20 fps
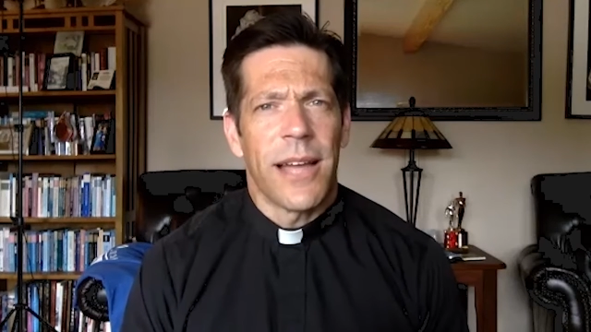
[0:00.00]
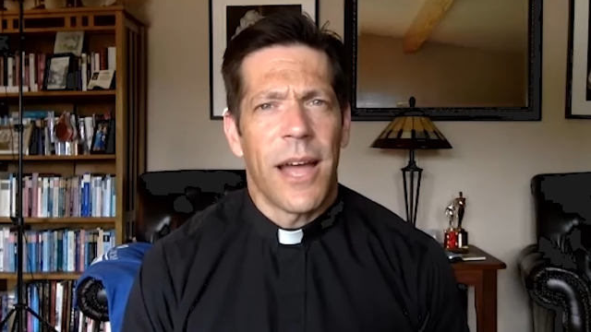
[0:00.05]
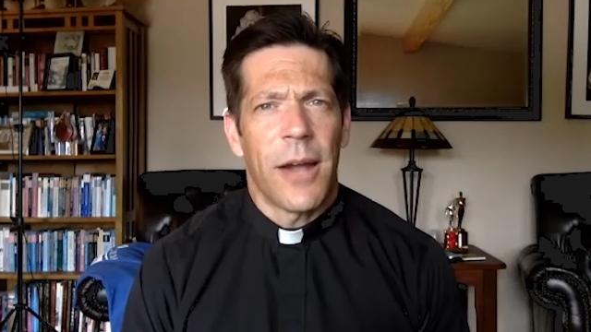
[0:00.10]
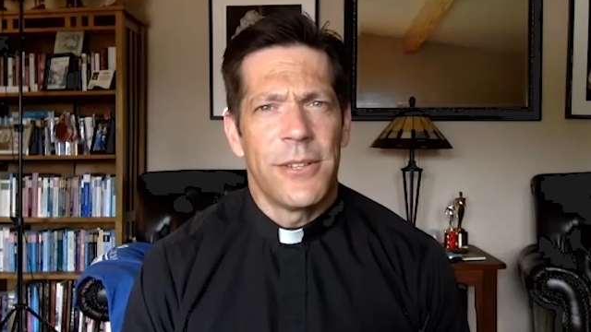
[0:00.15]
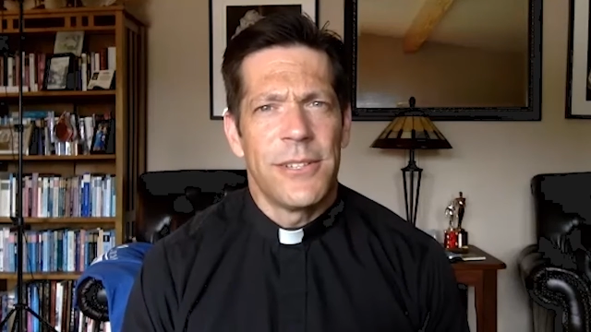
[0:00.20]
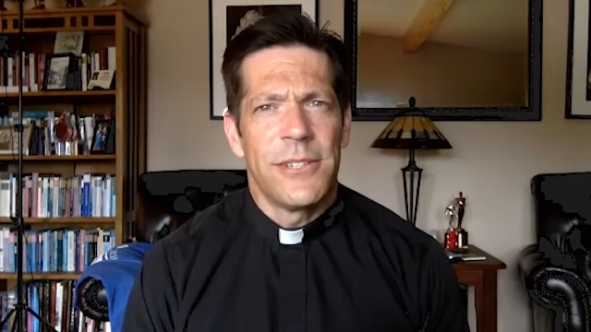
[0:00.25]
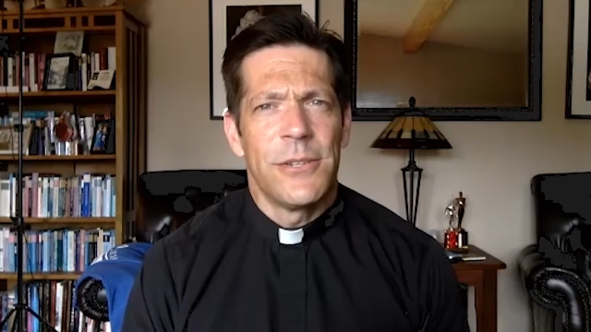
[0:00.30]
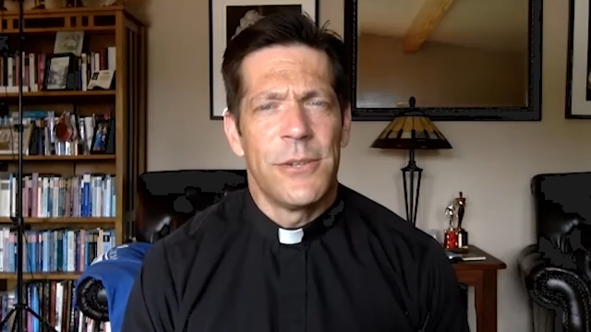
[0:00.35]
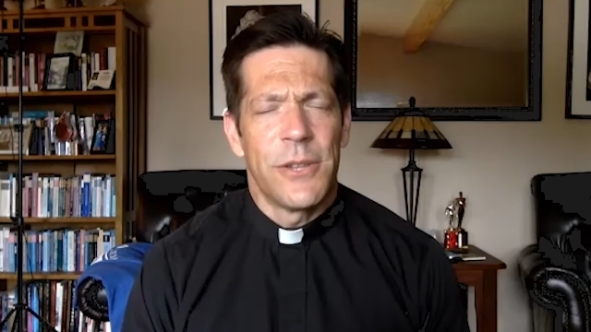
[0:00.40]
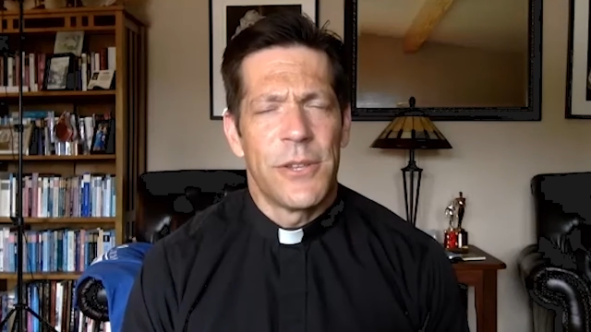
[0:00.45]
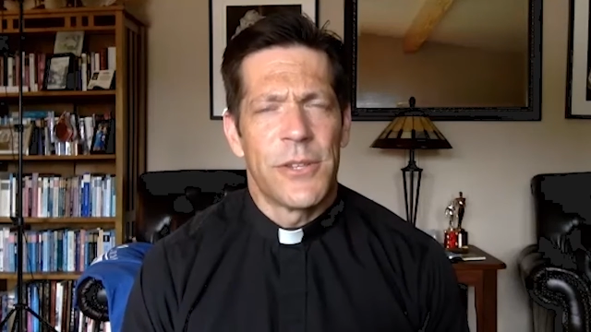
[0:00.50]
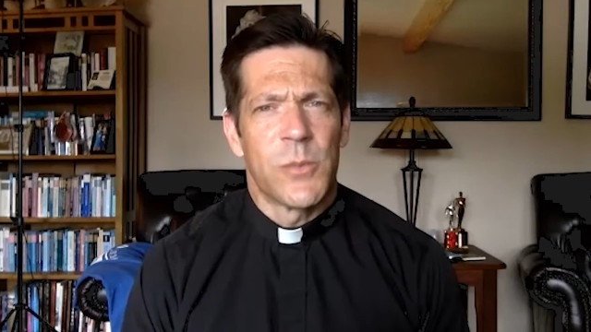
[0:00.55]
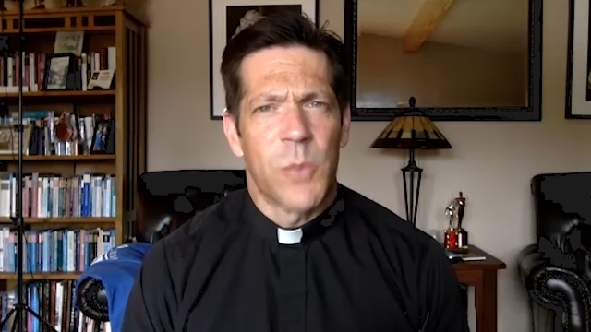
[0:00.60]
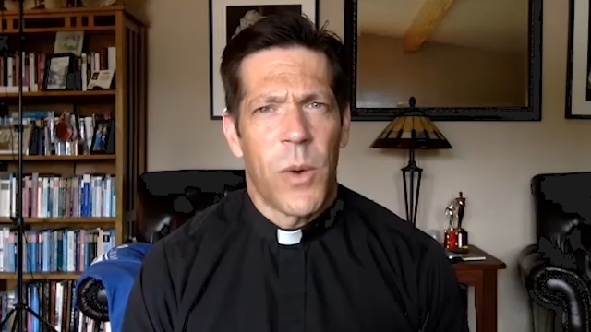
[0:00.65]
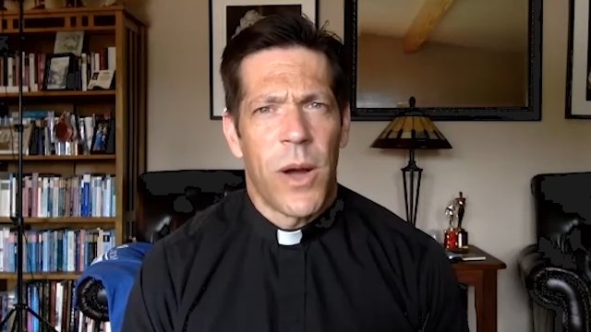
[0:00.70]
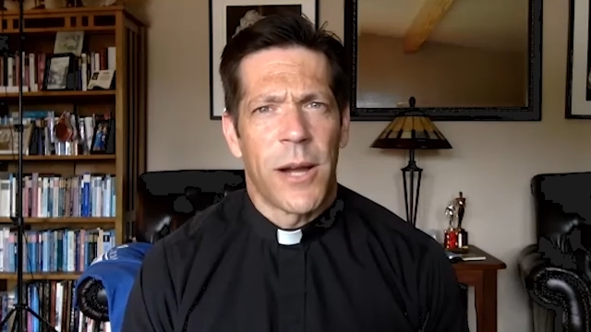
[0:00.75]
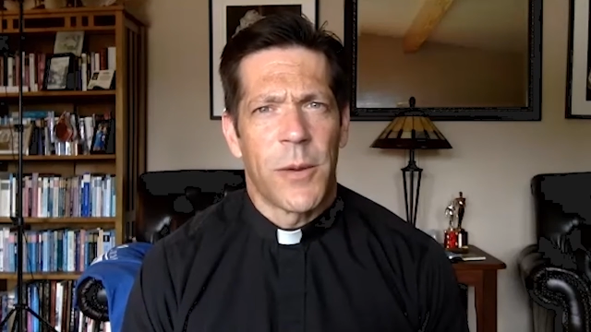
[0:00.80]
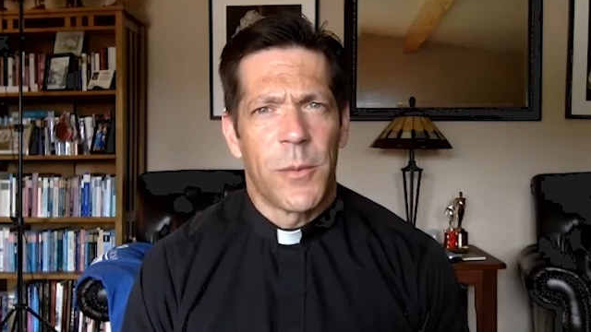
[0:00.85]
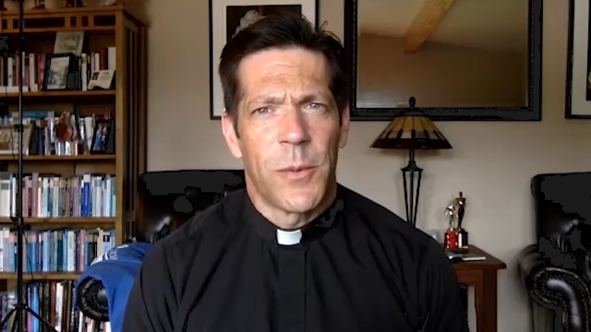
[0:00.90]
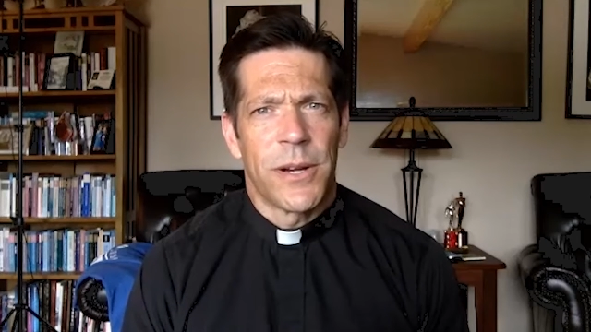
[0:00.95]
How does he do this
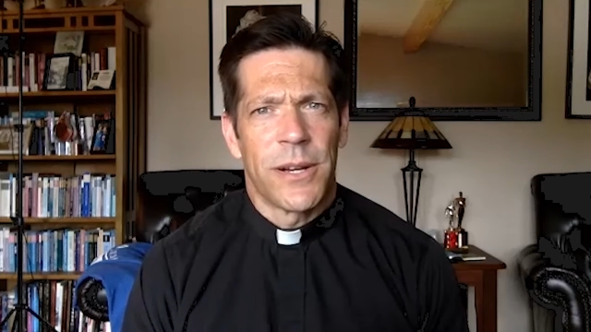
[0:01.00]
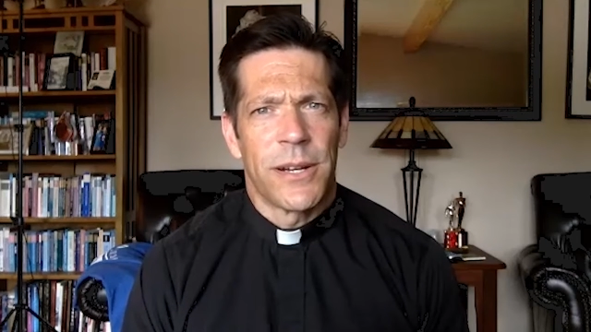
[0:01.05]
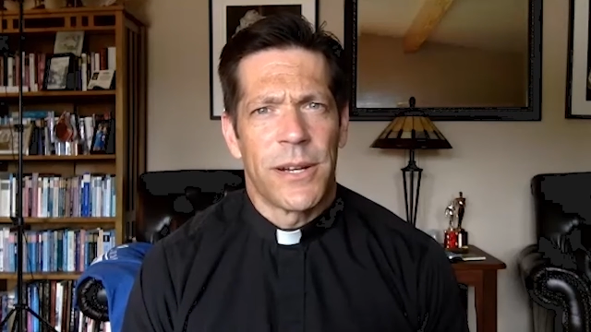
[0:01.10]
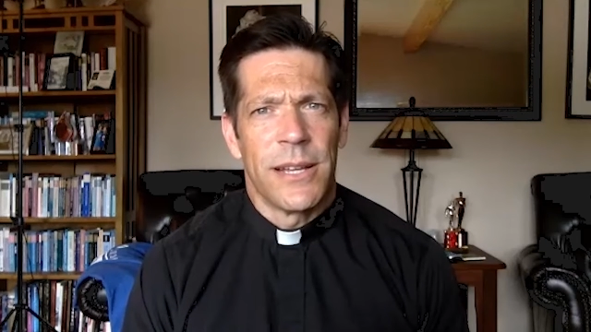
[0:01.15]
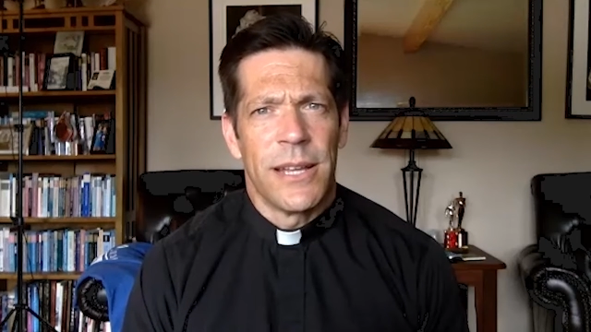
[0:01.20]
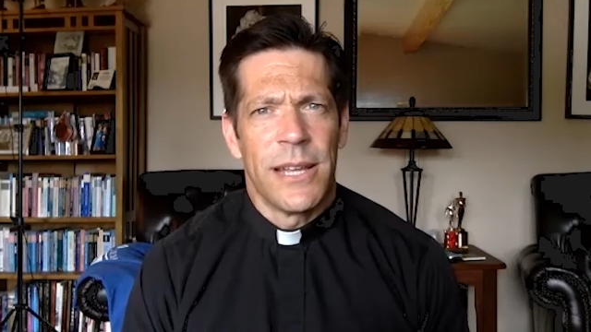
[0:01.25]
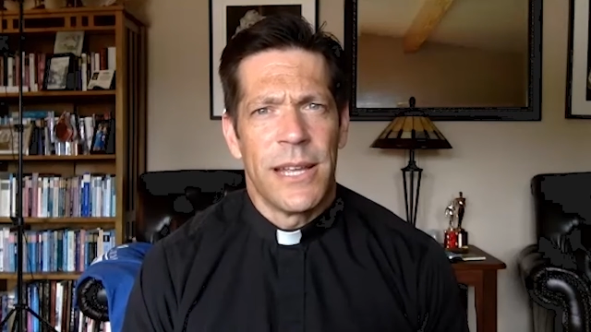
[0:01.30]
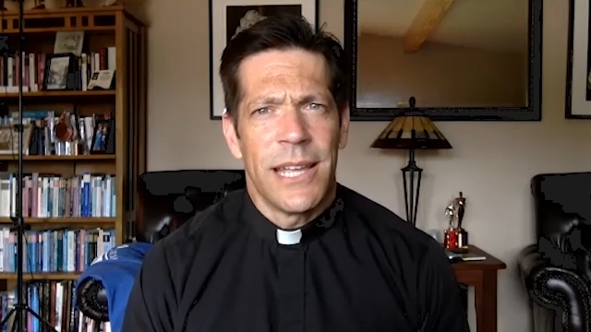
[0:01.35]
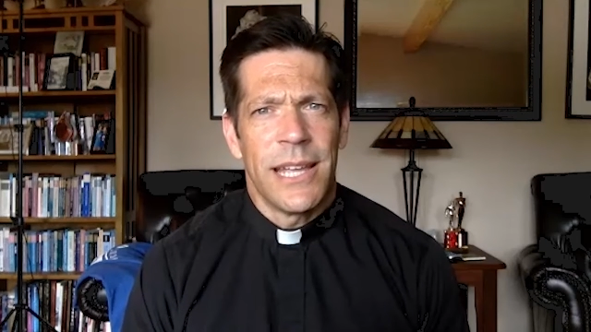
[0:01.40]
walk where